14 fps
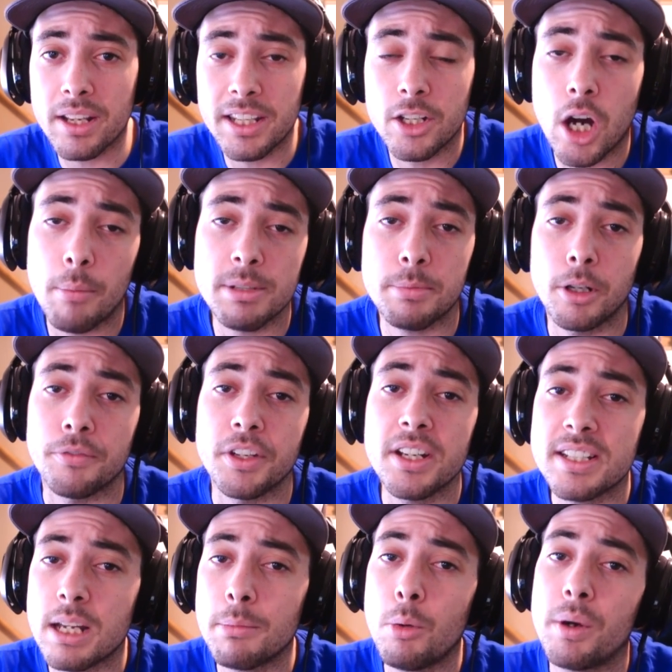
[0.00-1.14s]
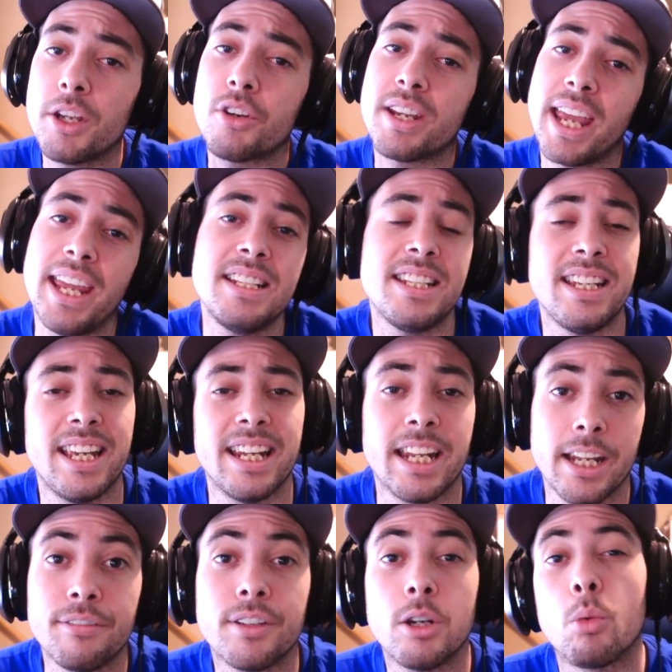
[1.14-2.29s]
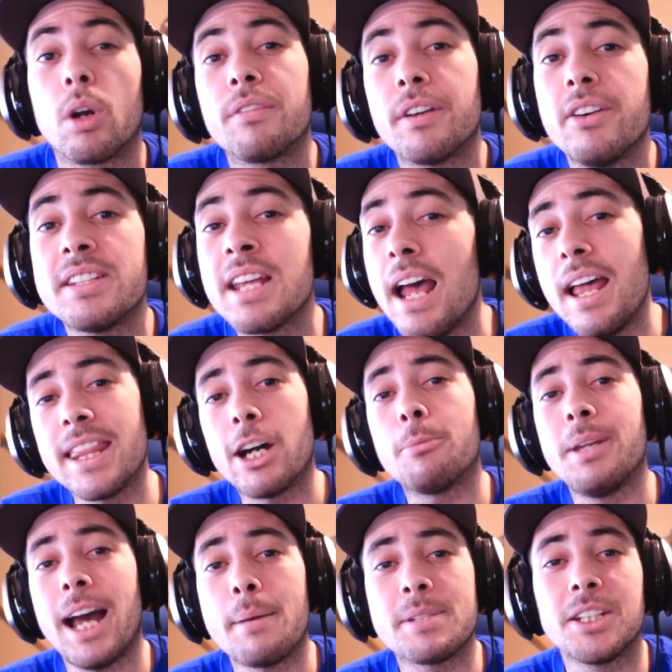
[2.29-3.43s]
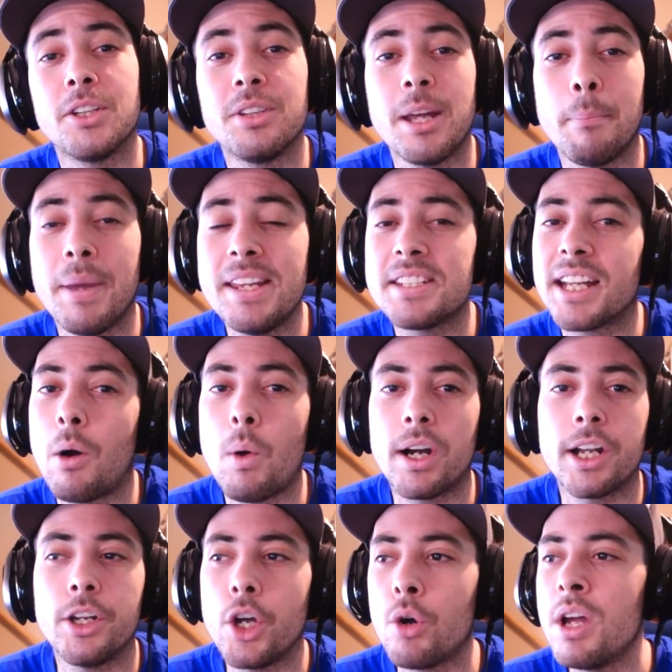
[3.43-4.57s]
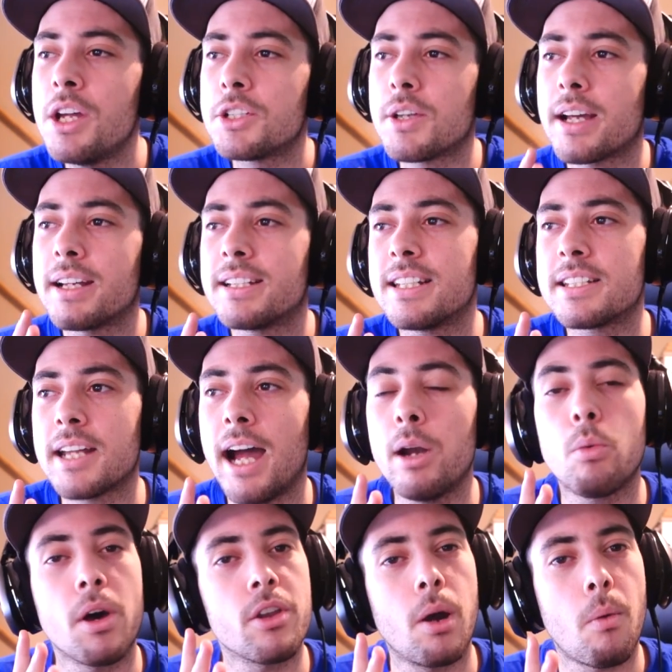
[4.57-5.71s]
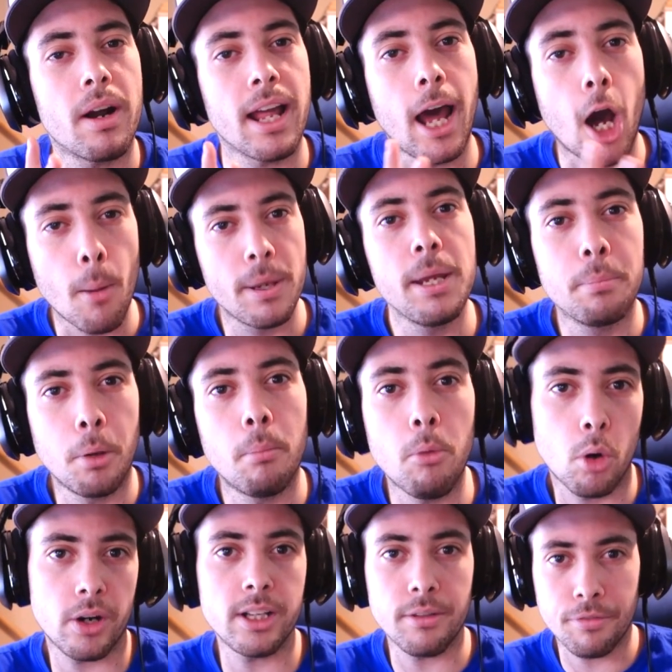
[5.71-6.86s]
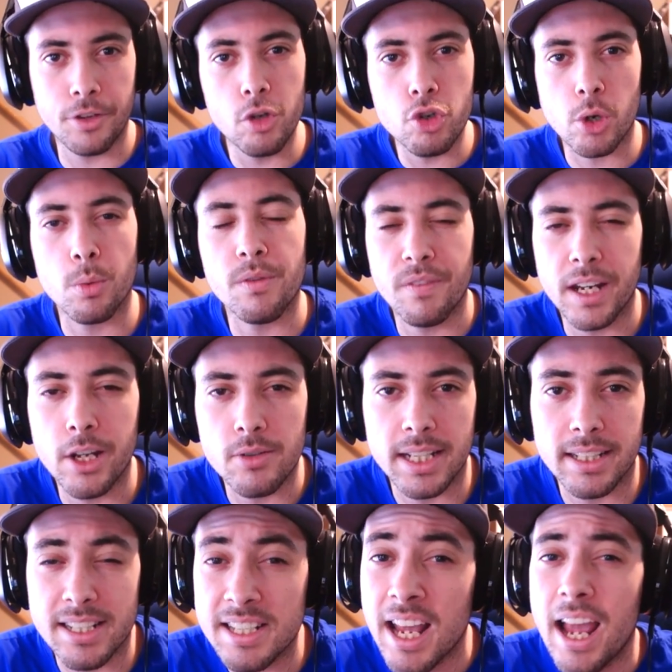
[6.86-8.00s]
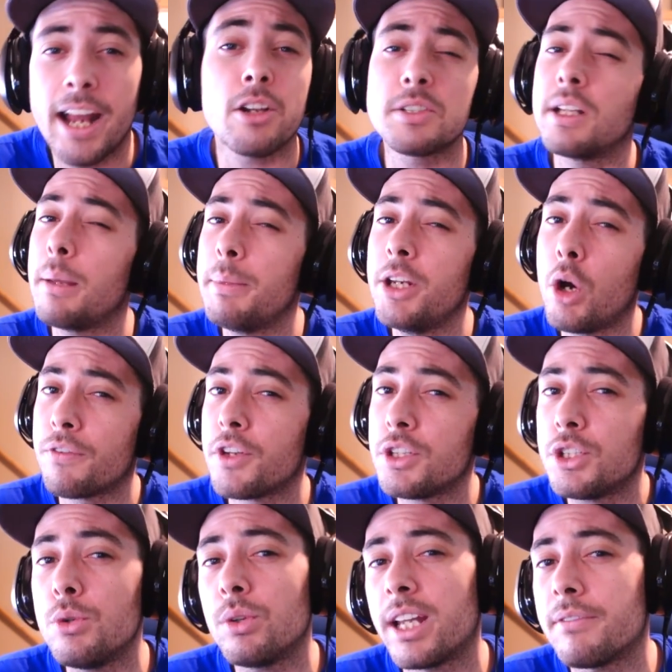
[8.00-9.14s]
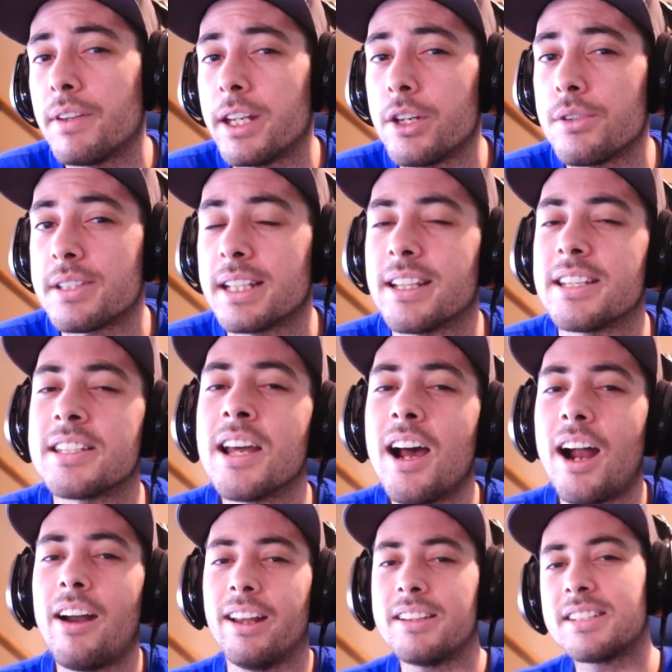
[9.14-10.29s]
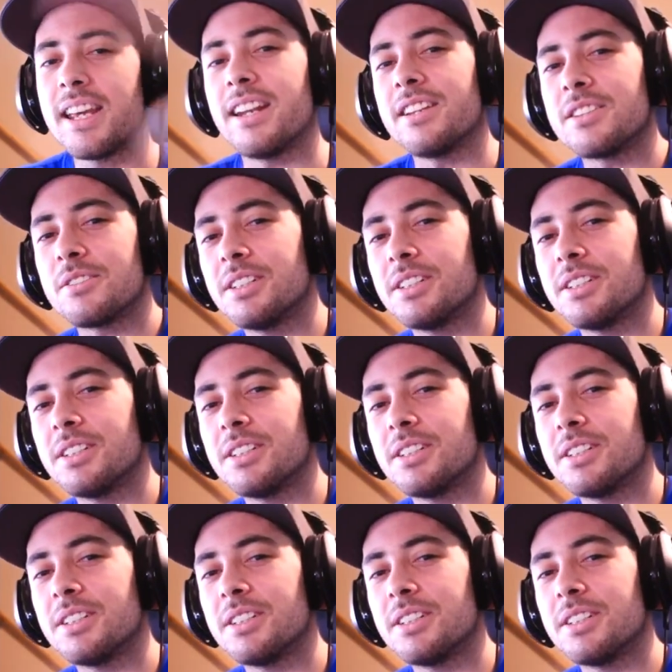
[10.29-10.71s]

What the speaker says: in the comments below, if you could tell me what your KD in Infinite Warfare is, that would be absolutely amazing. I want to know so I could decide whether I want to help people more in the future with videos like this, and also let me know if you do like videos like this. All right, let's get into